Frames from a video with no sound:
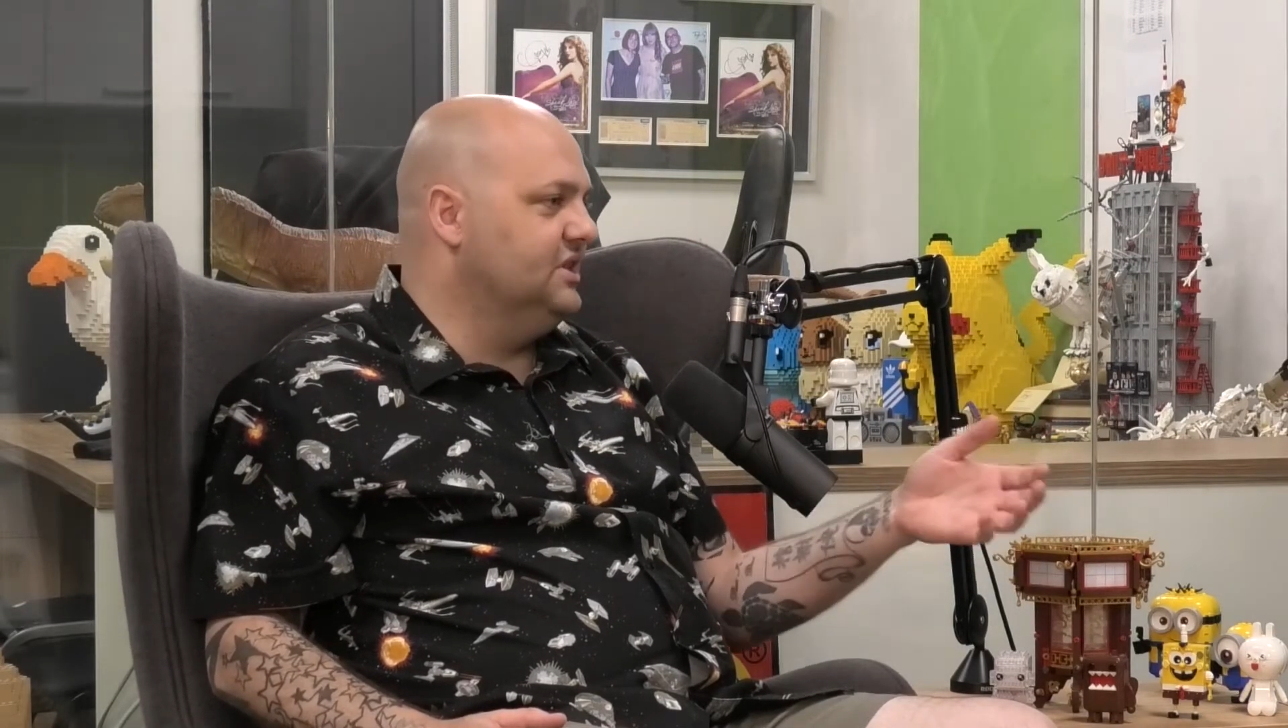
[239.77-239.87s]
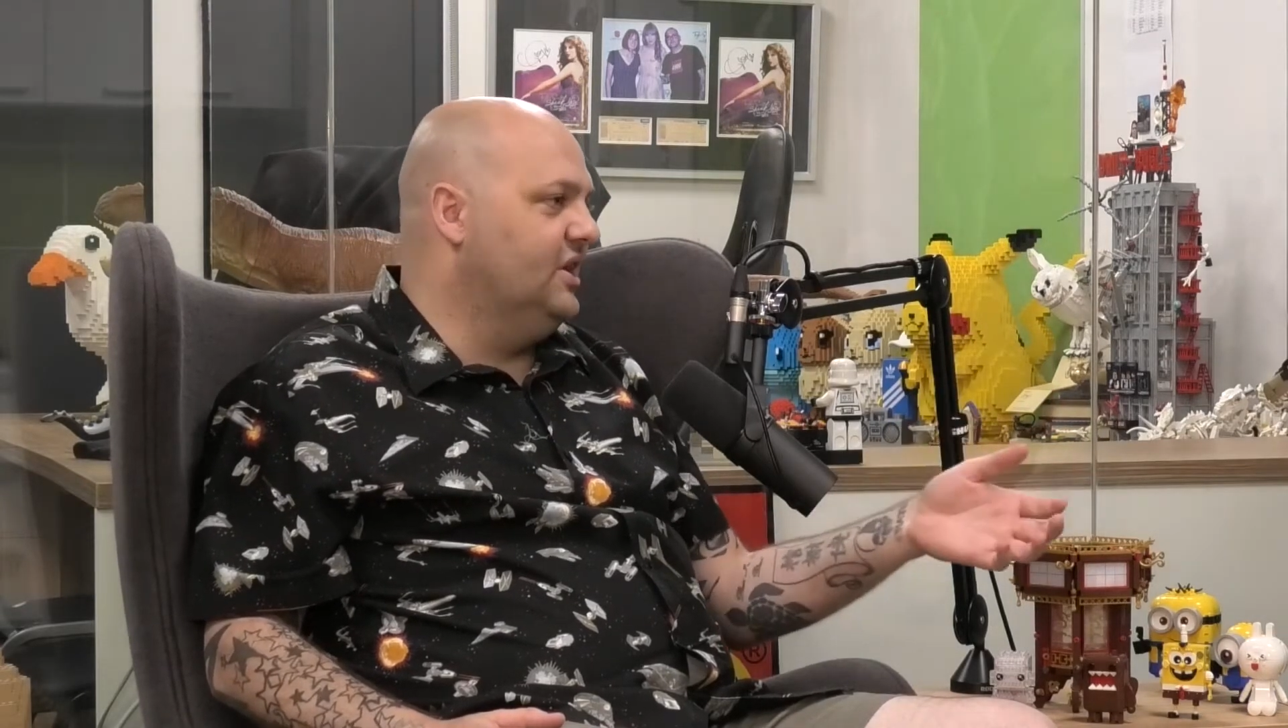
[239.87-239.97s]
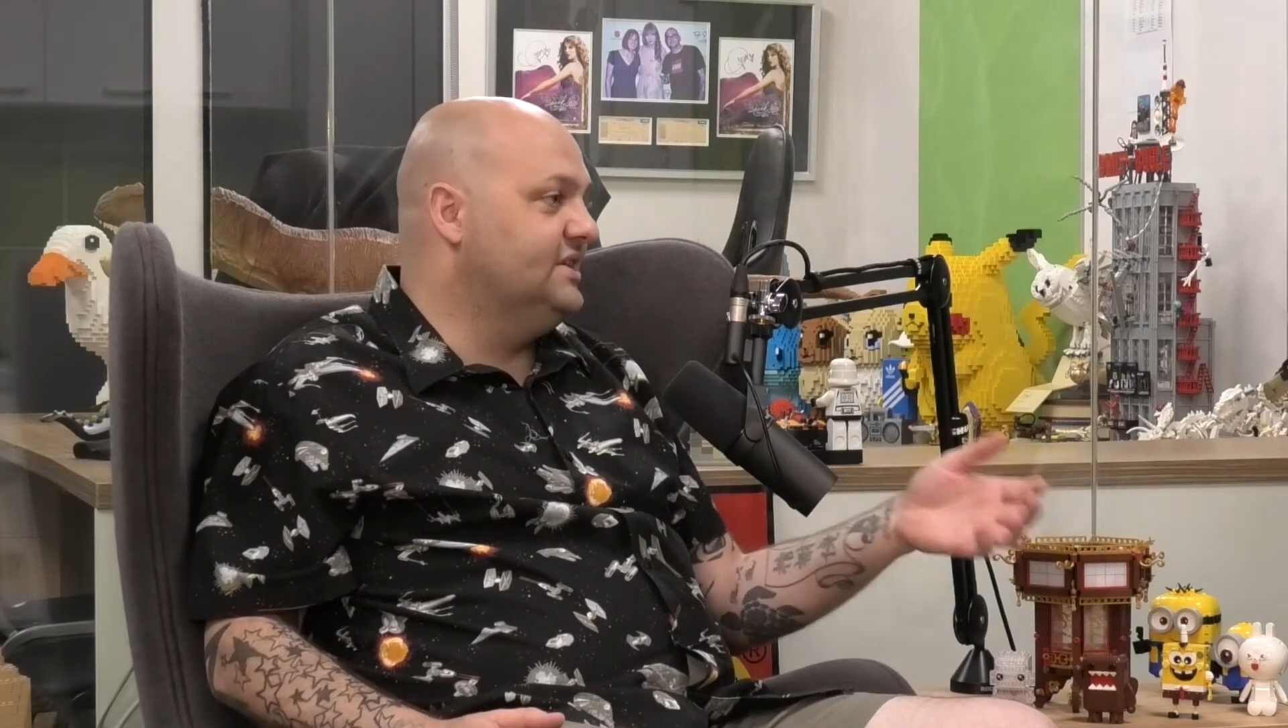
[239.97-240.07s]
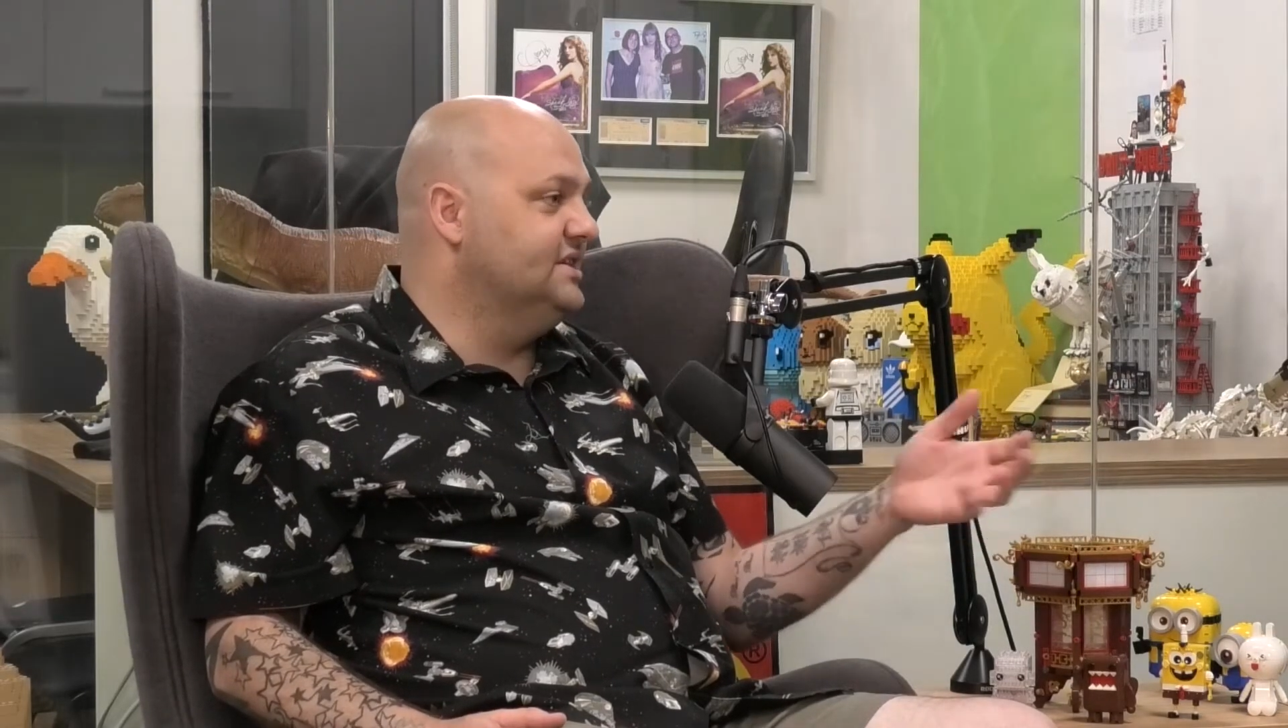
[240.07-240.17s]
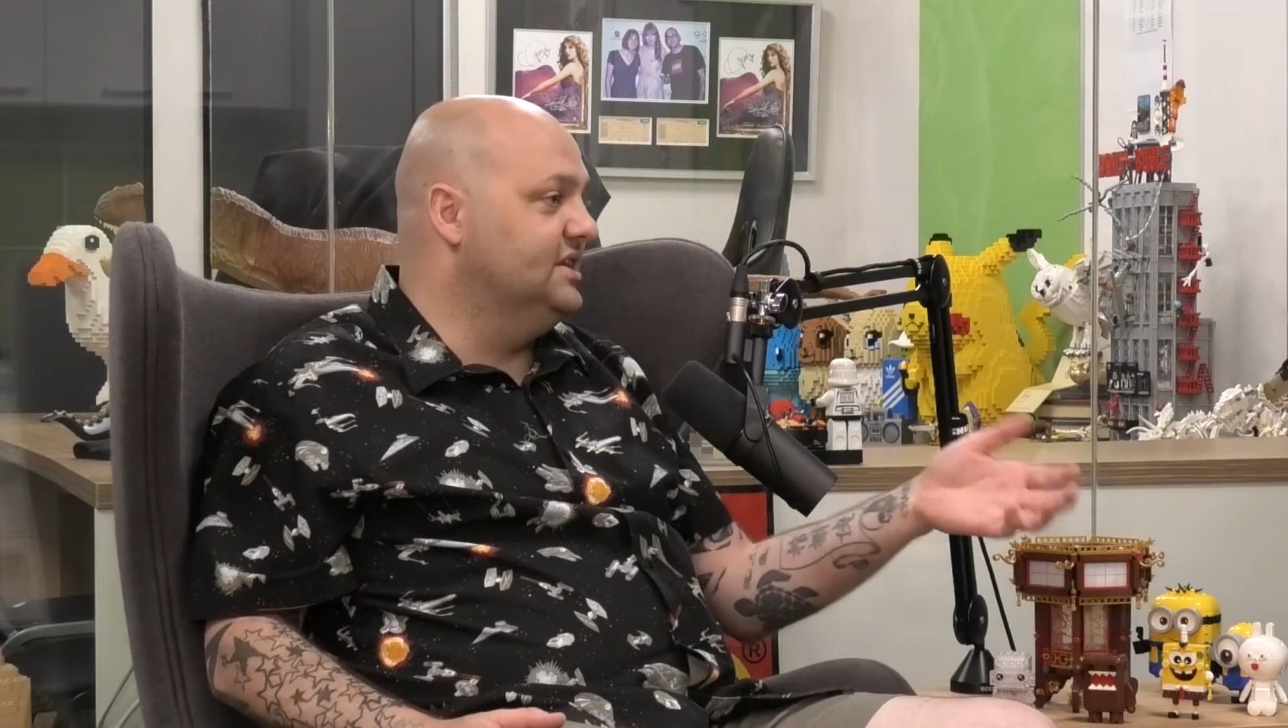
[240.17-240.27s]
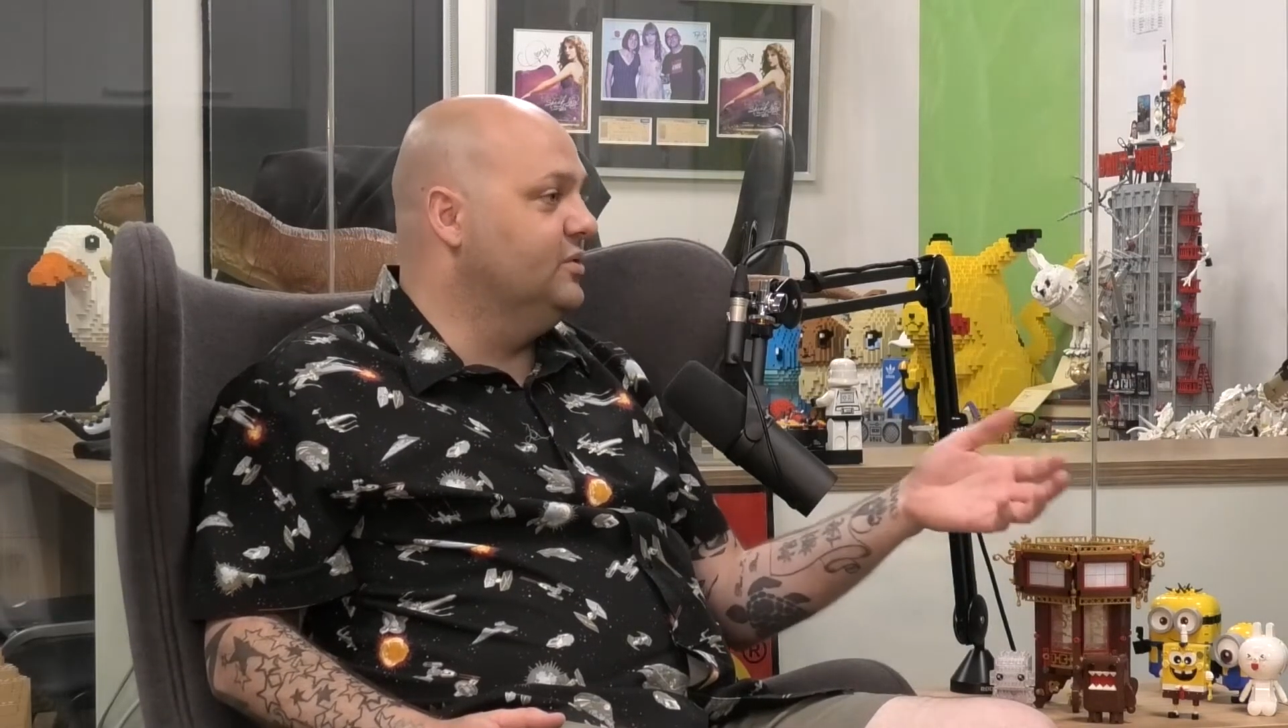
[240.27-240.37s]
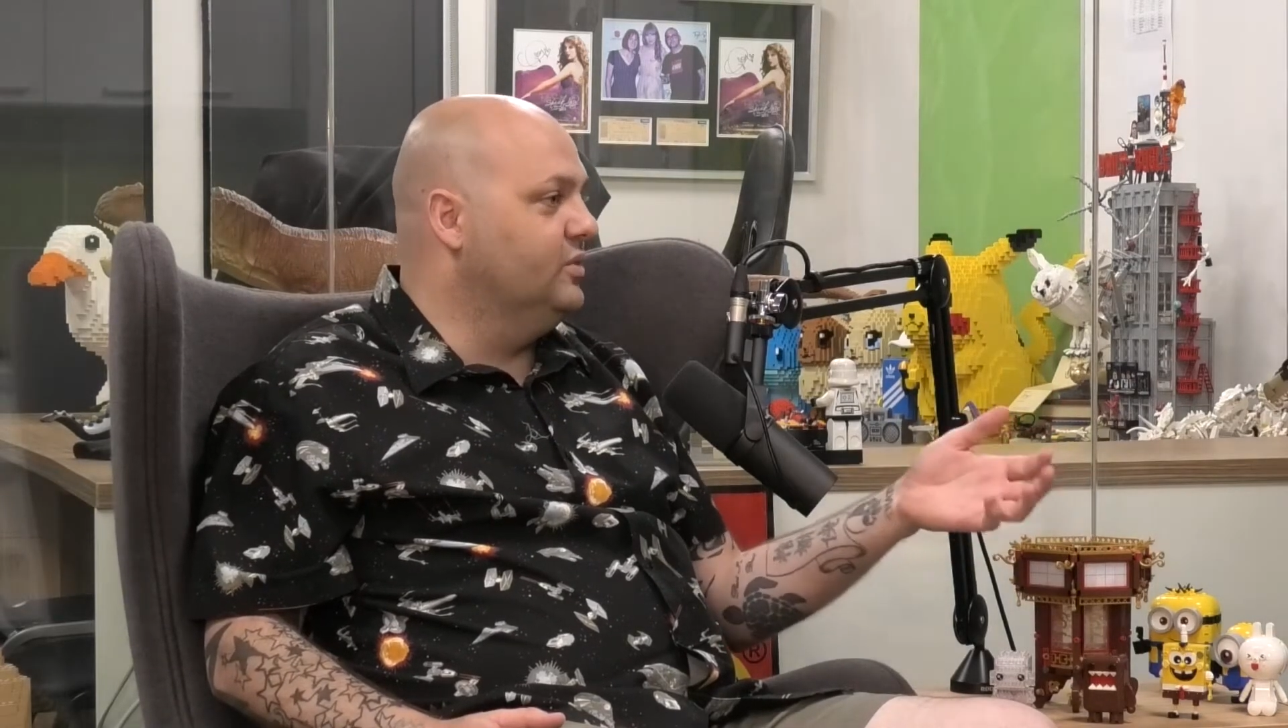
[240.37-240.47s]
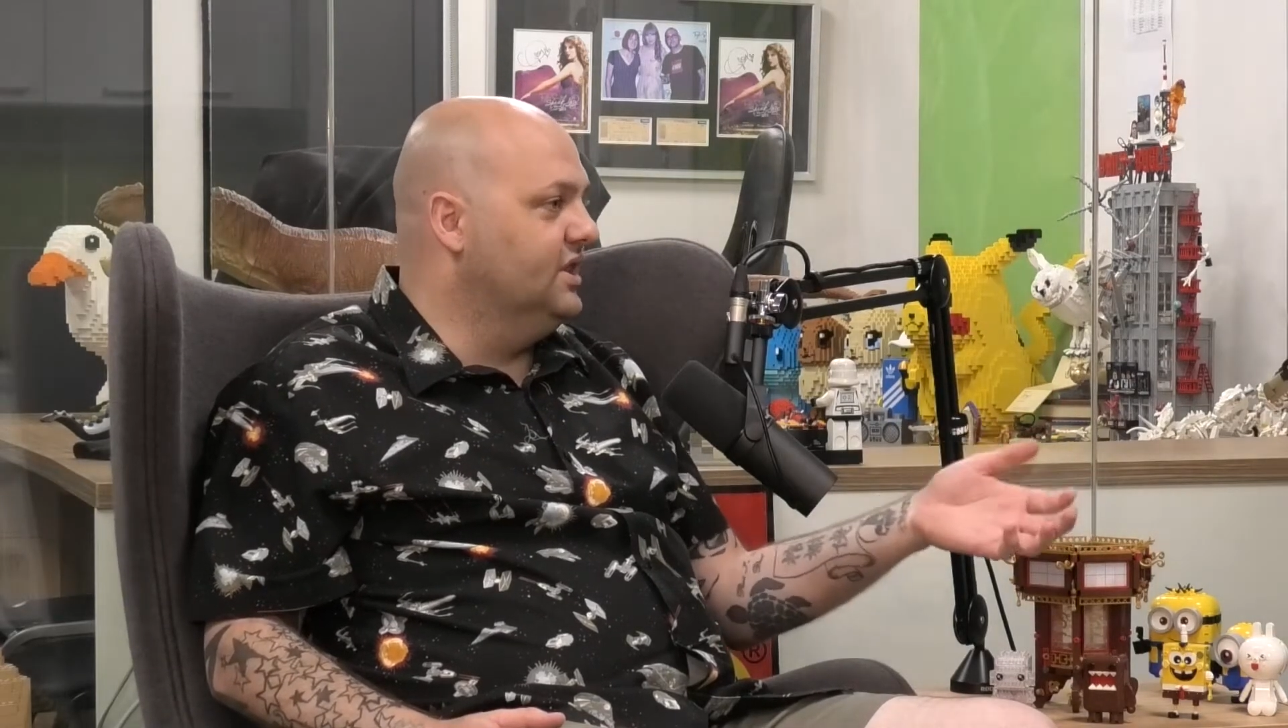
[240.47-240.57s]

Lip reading: it like dealing with